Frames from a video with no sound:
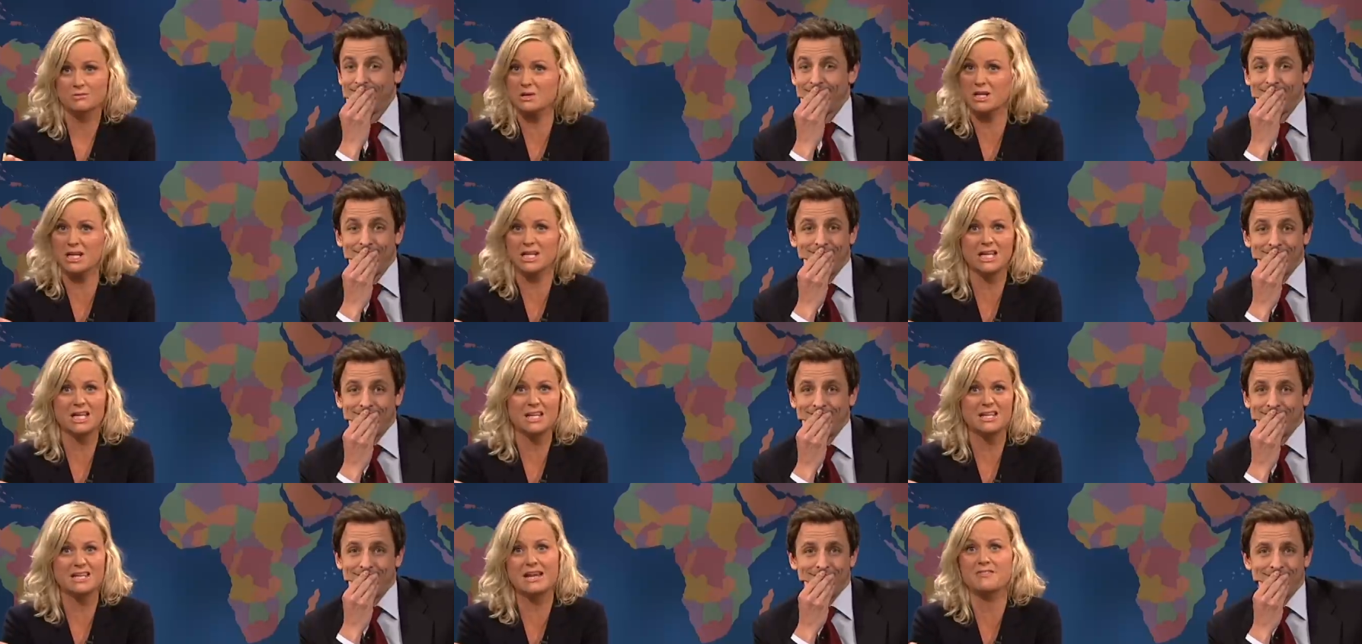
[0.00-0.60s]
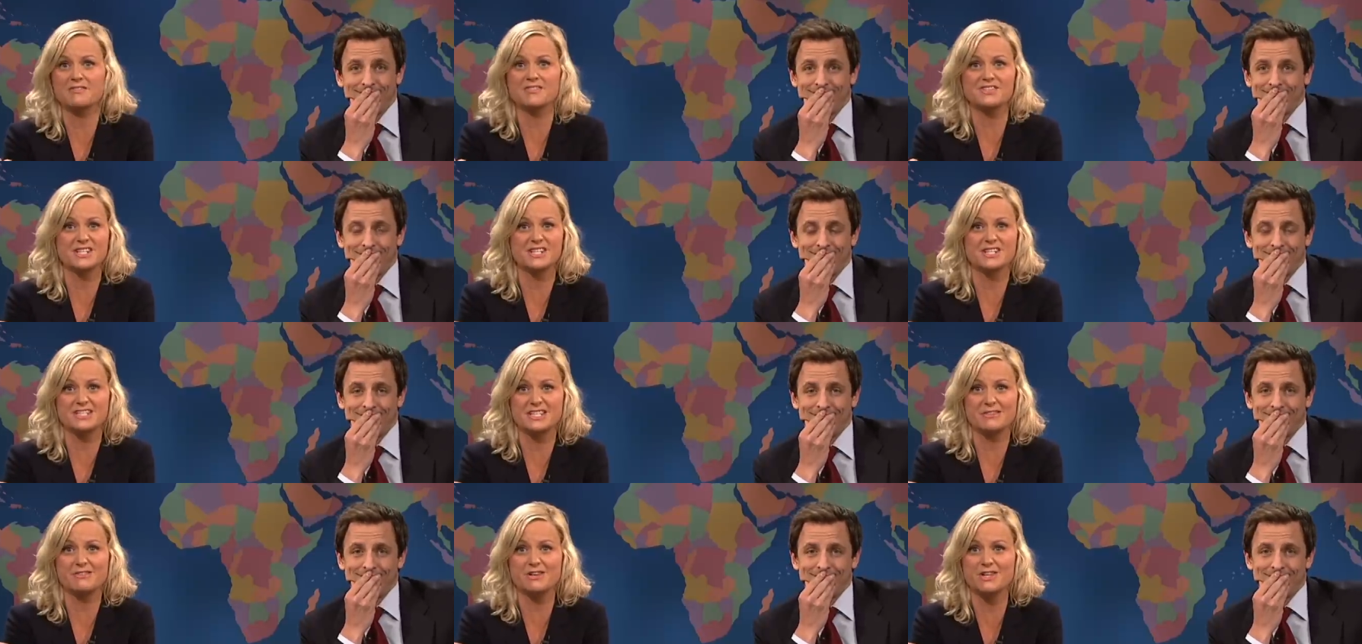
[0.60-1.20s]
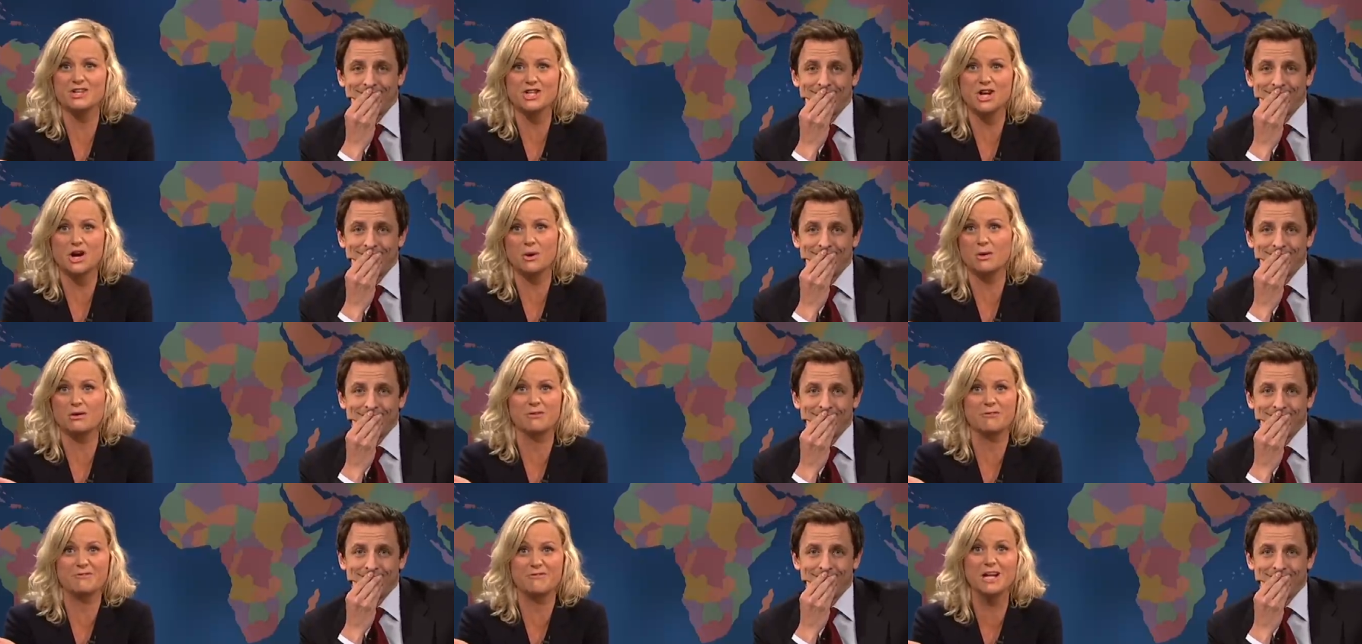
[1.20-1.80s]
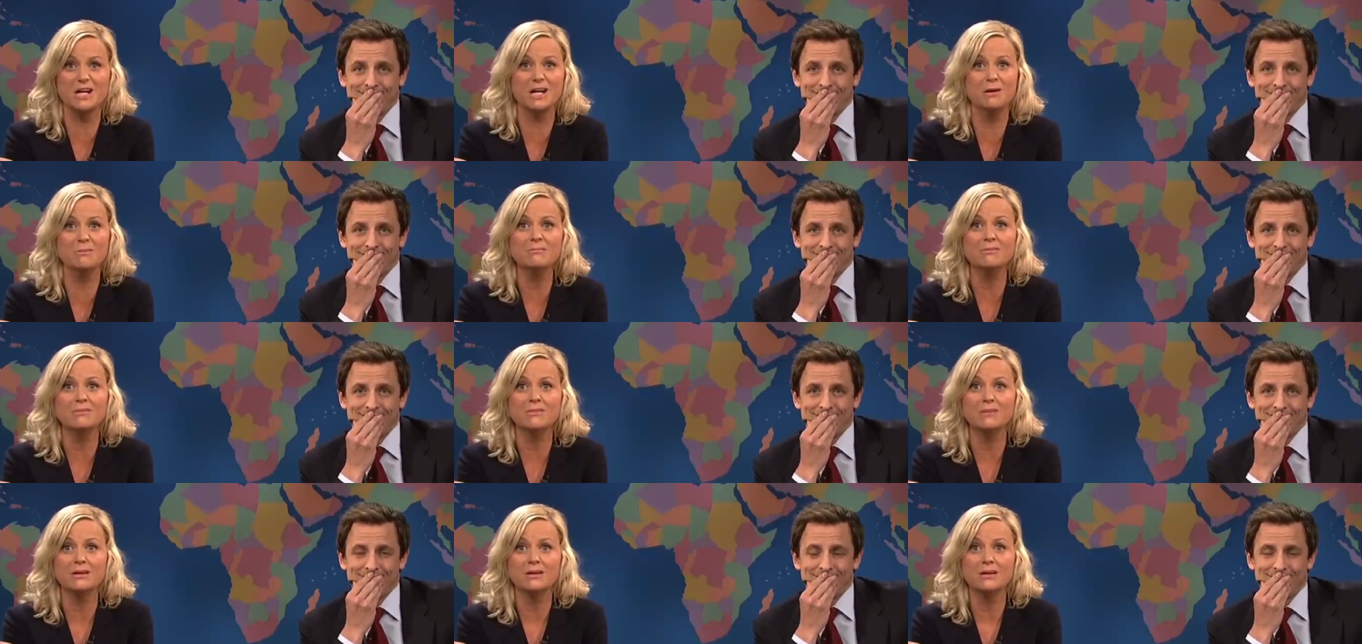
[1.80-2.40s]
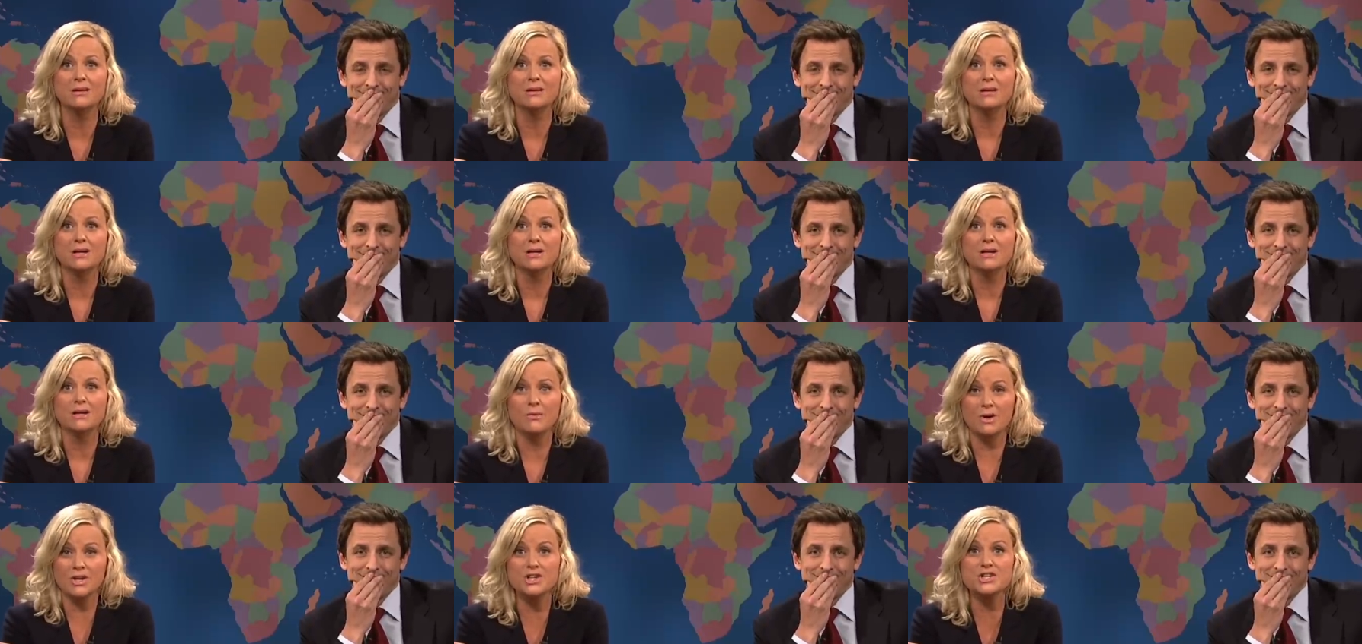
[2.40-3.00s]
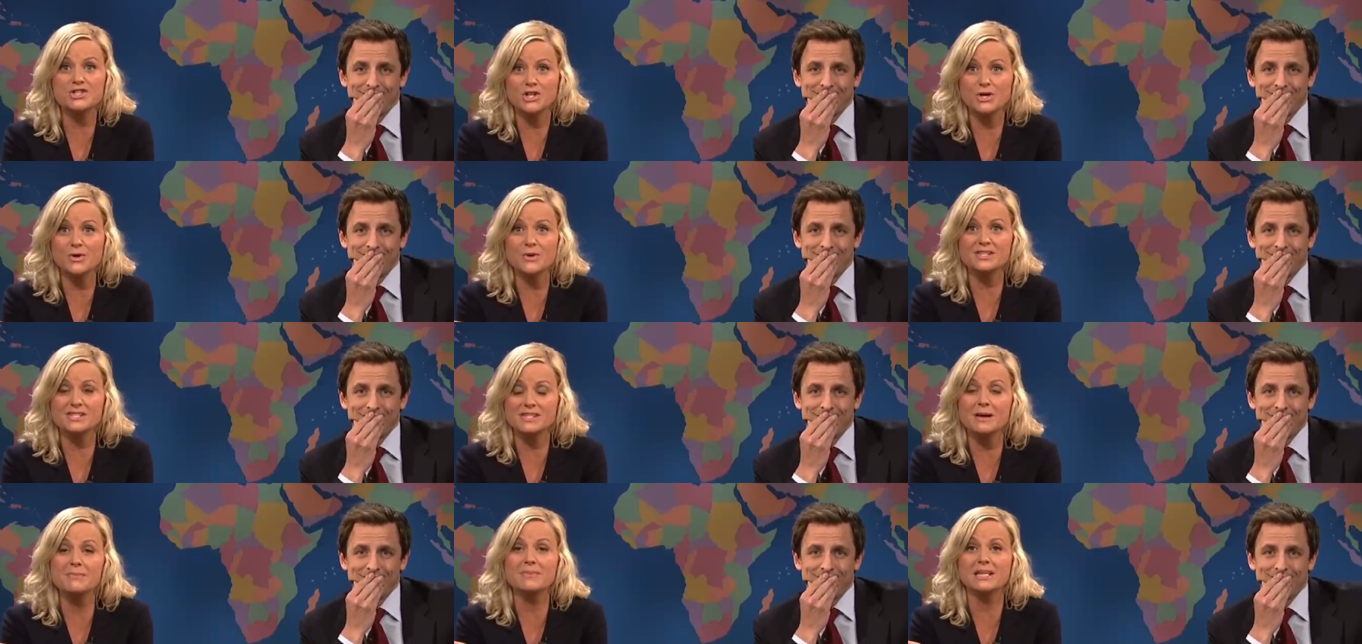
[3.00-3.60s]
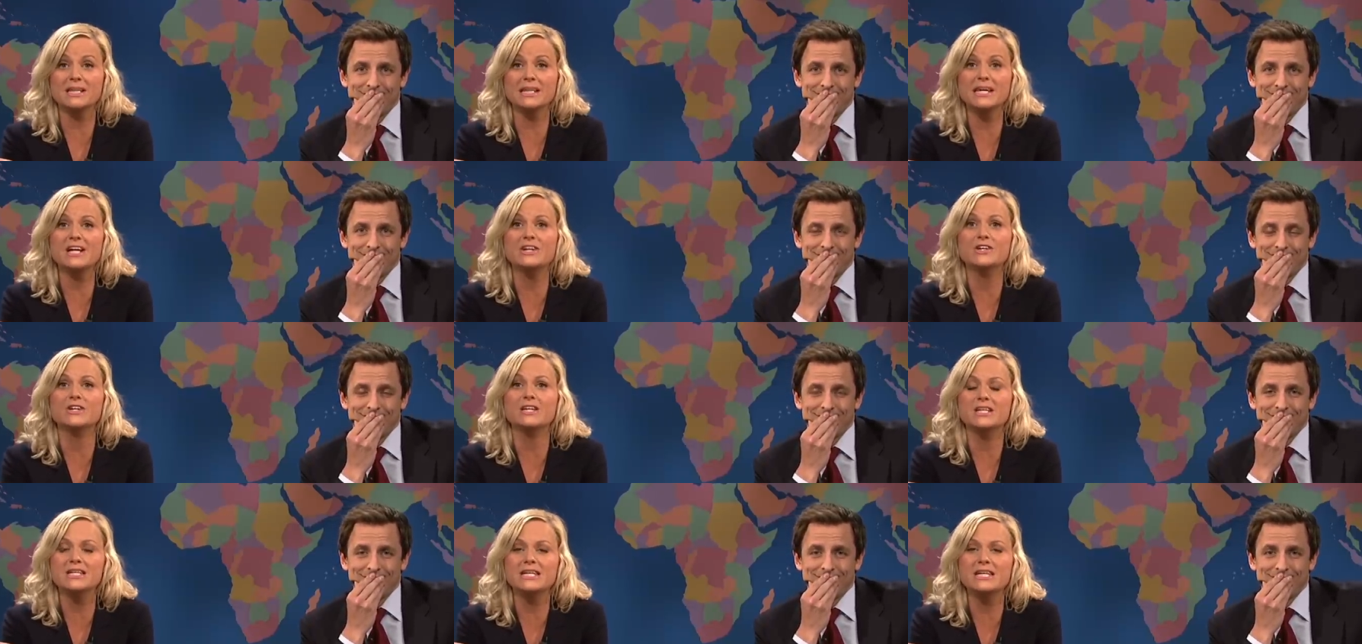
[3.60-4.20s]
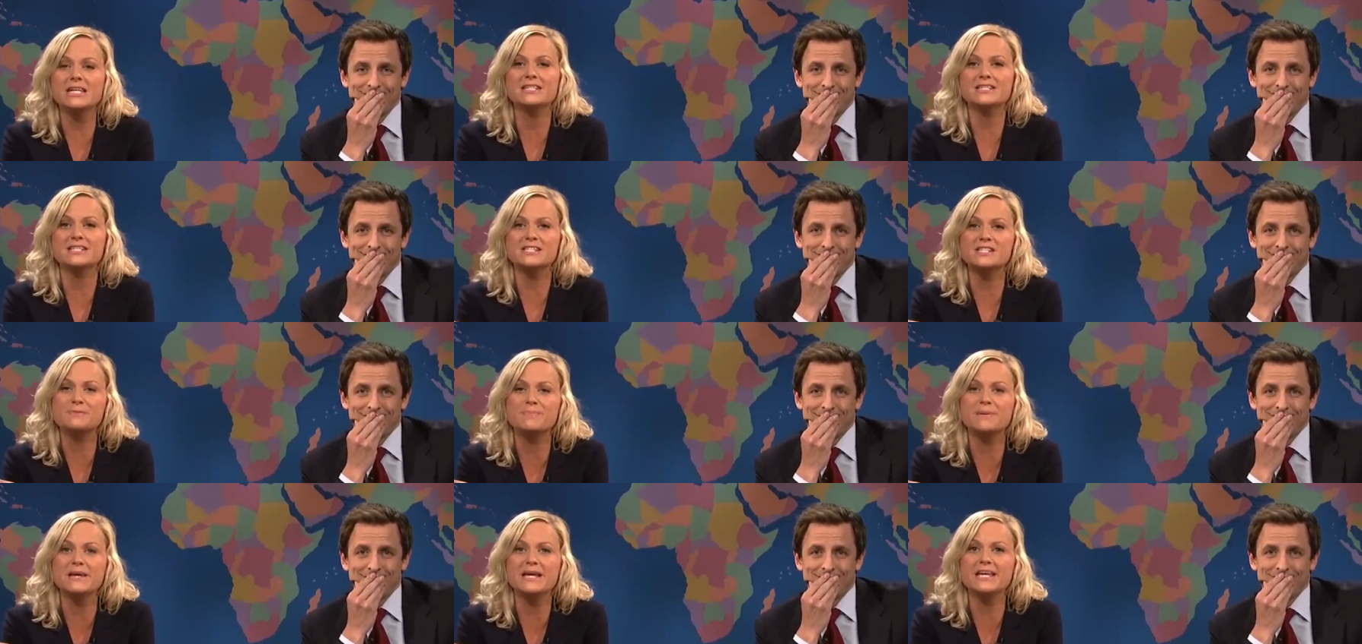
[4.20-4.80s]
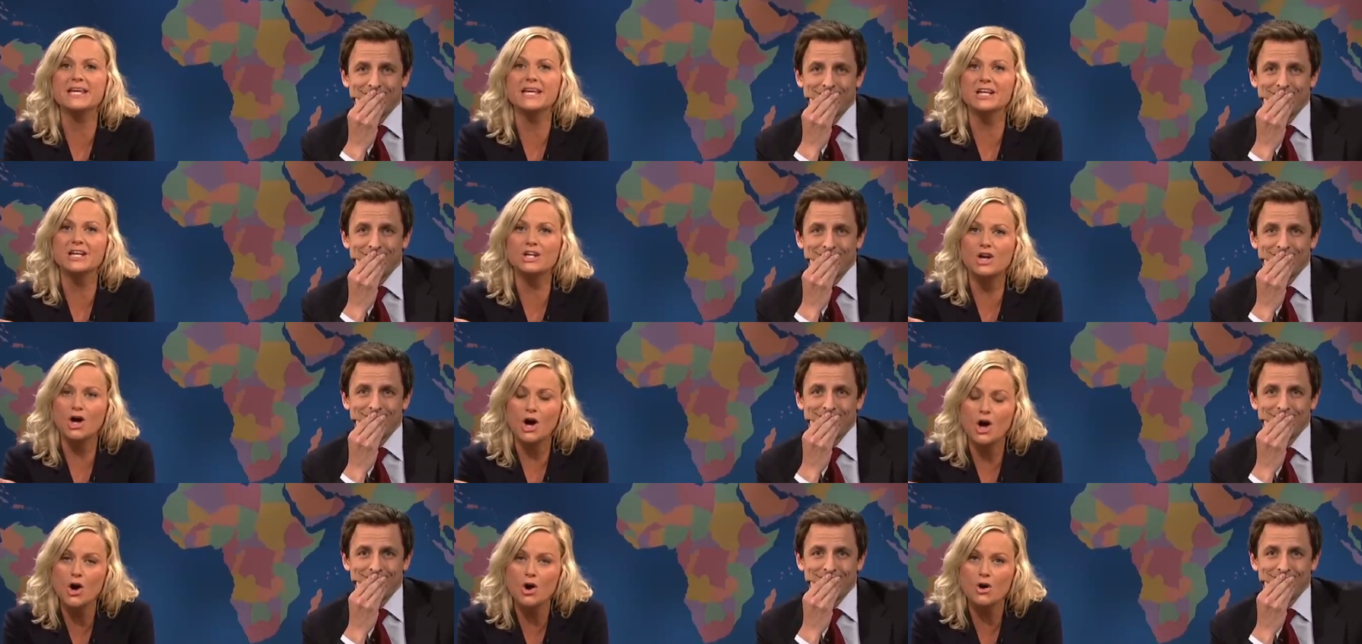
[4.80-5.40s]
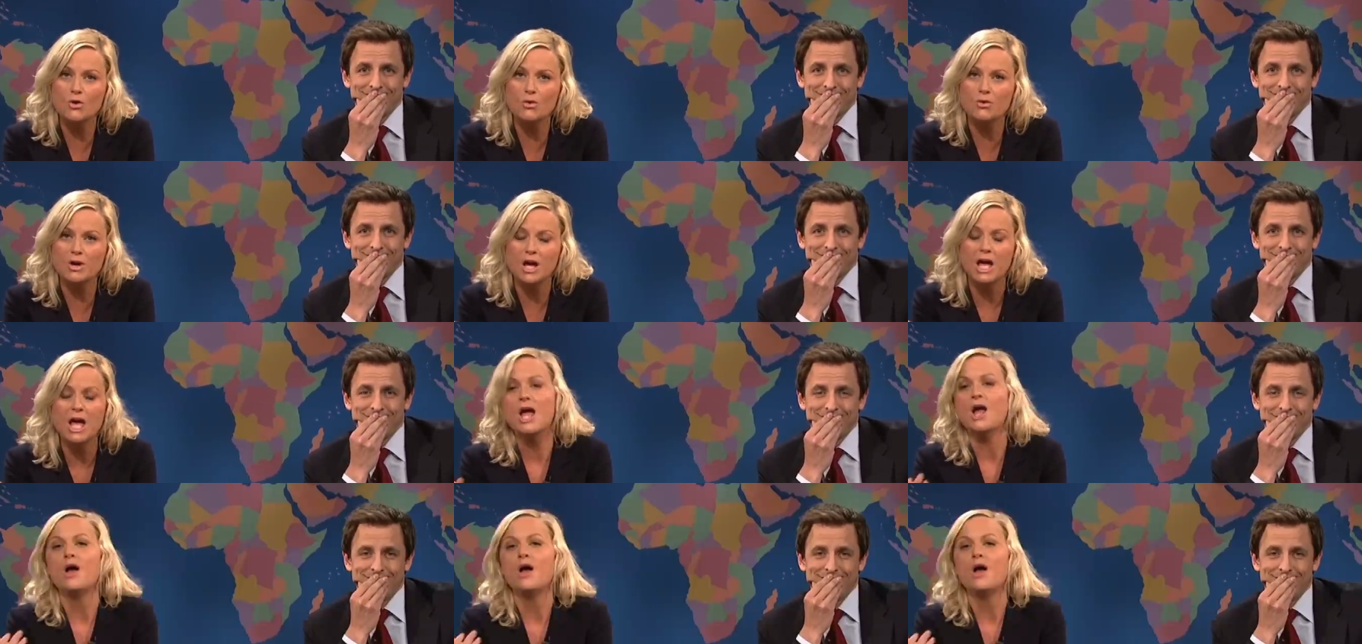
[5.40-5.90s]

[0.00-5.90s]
Speaker 1: Really? You never seen a TV show or a film? When you're doing something illegal, you need to speak in code.